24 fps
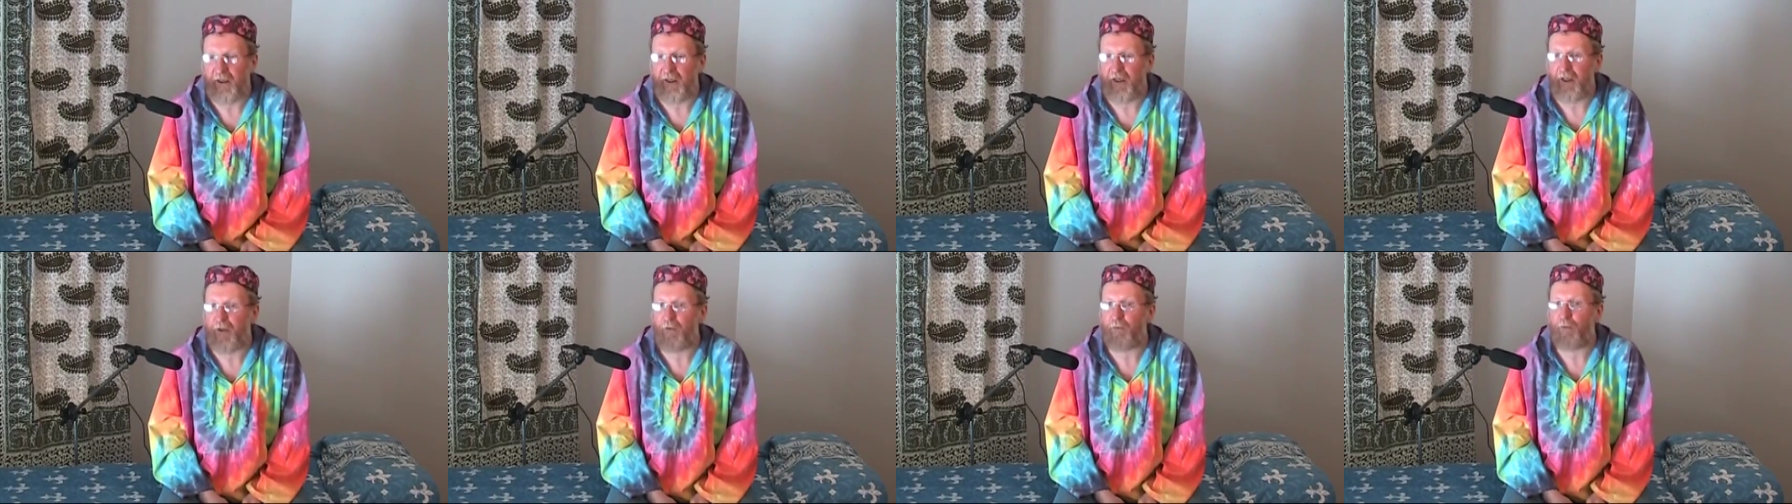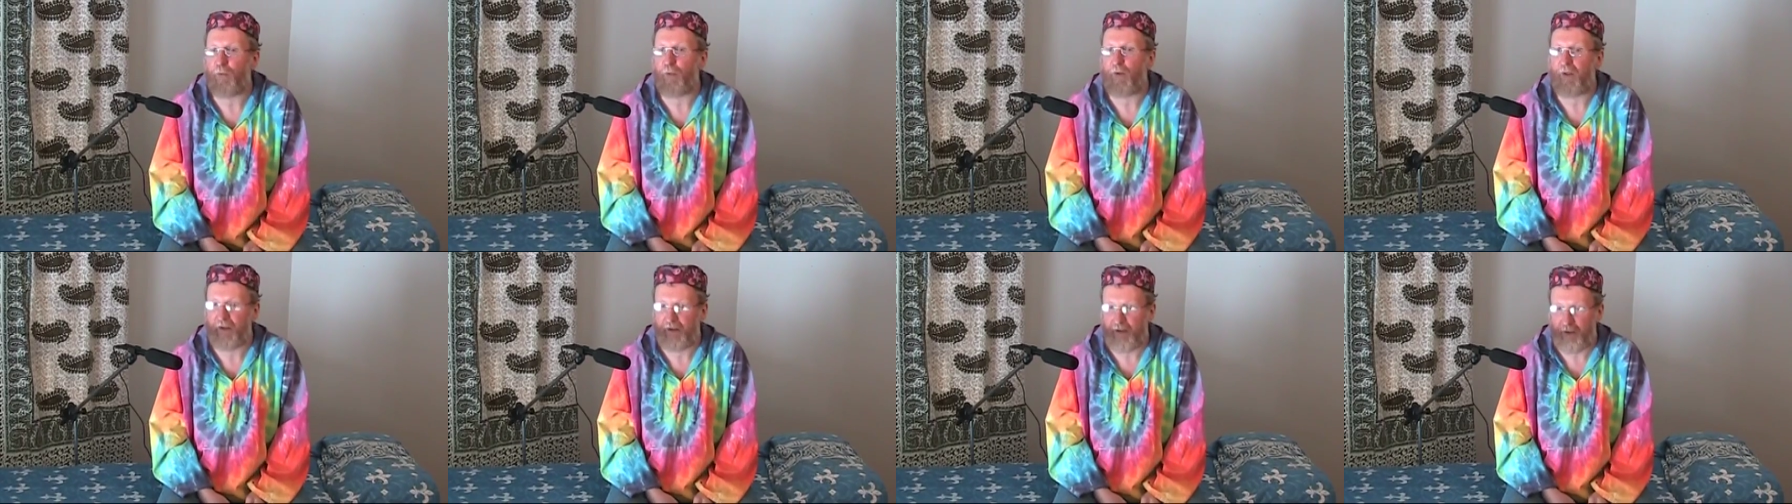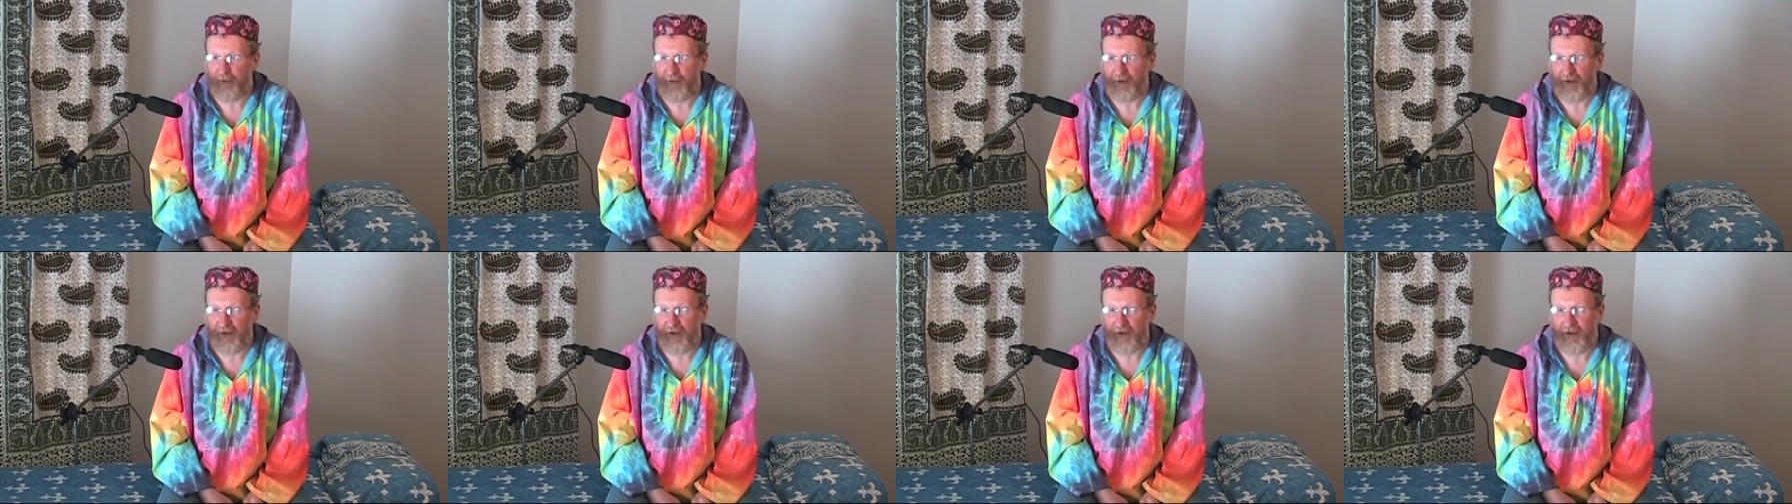I'm
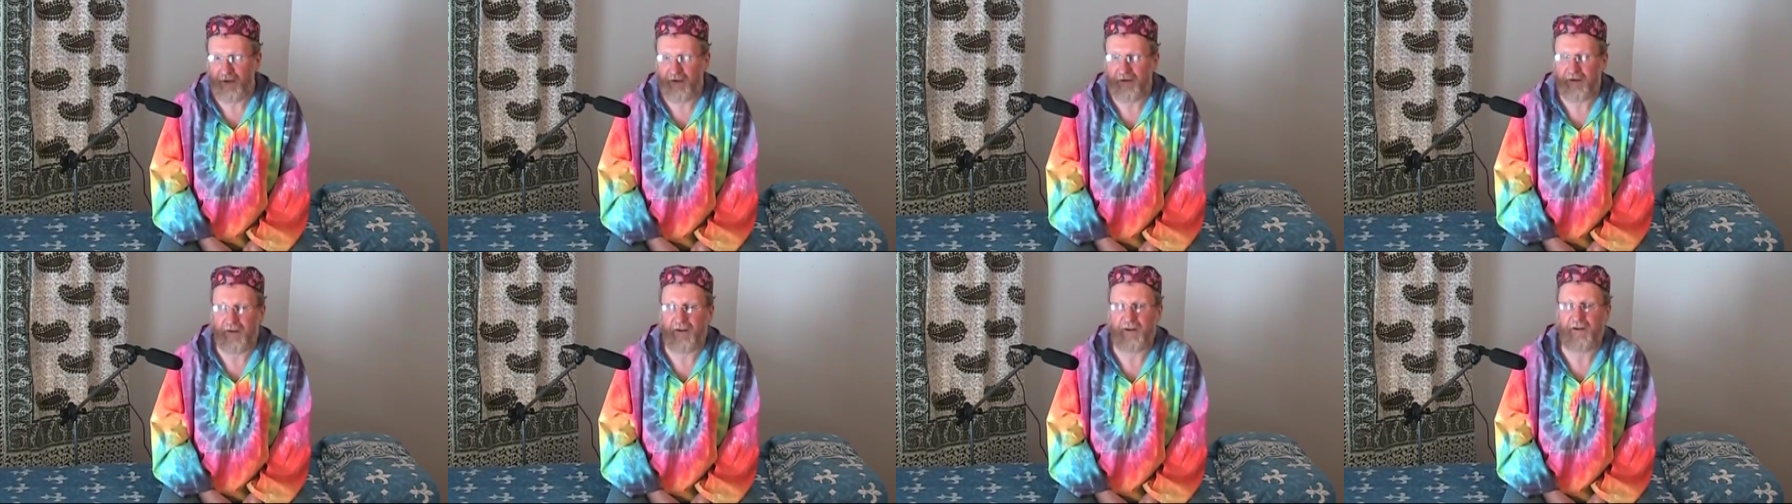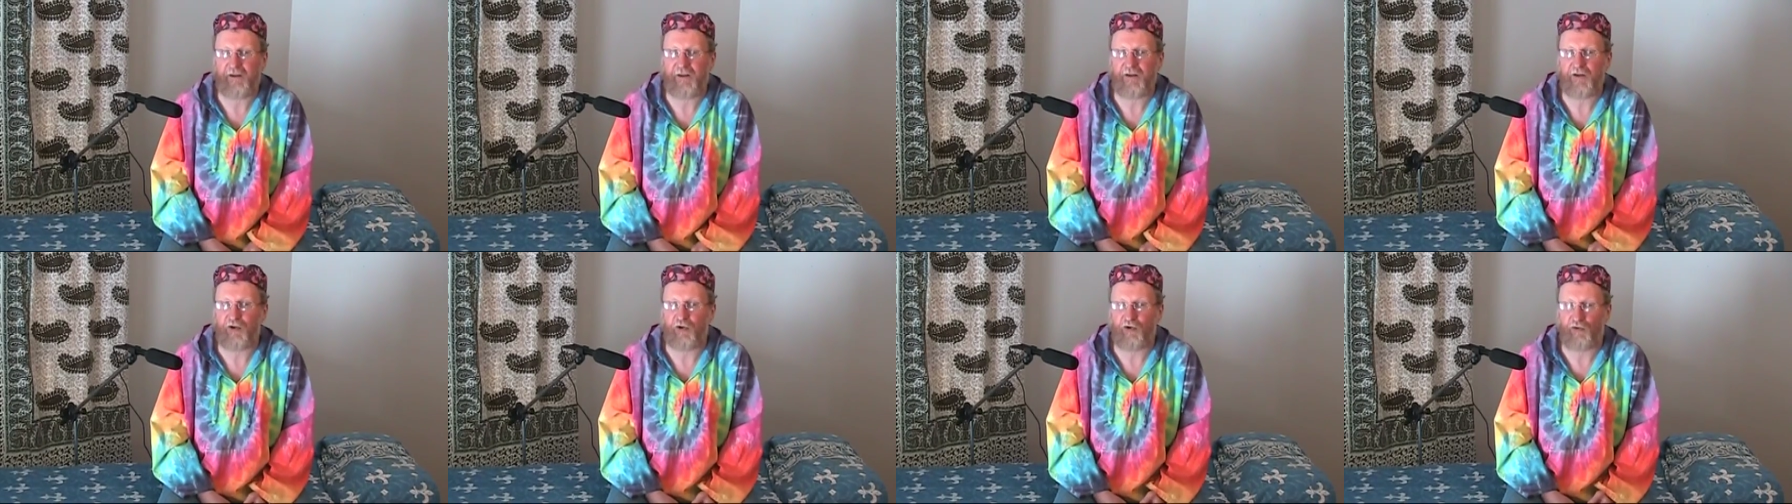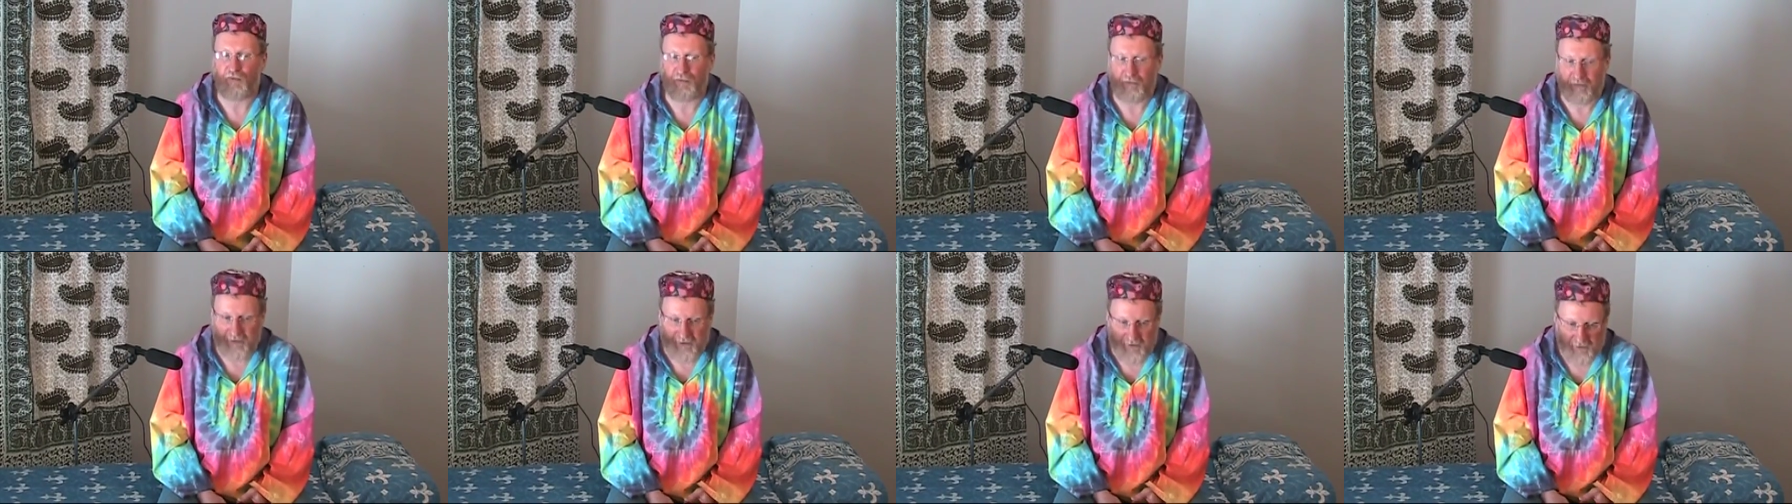welcoming that, it is
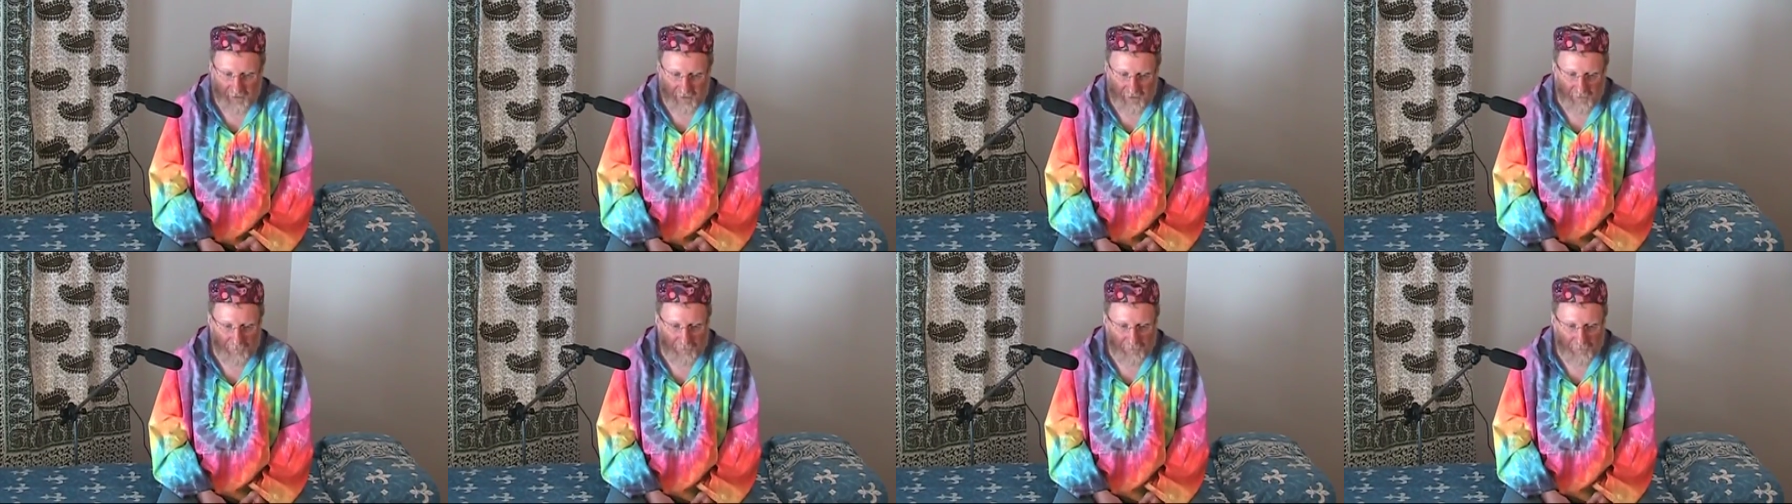great.